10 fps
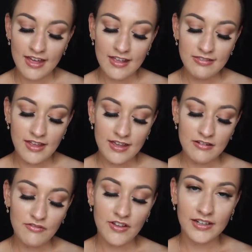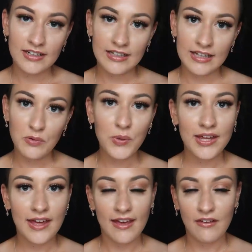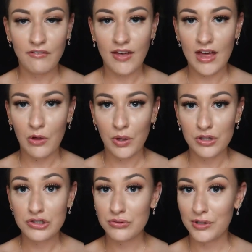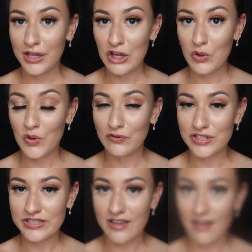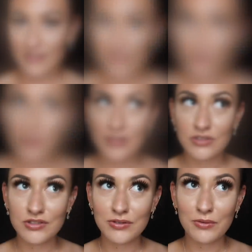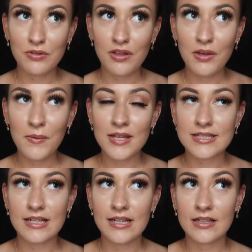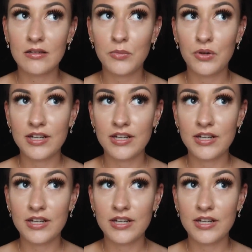And then finally we have our trio of desserts, which, although is a little more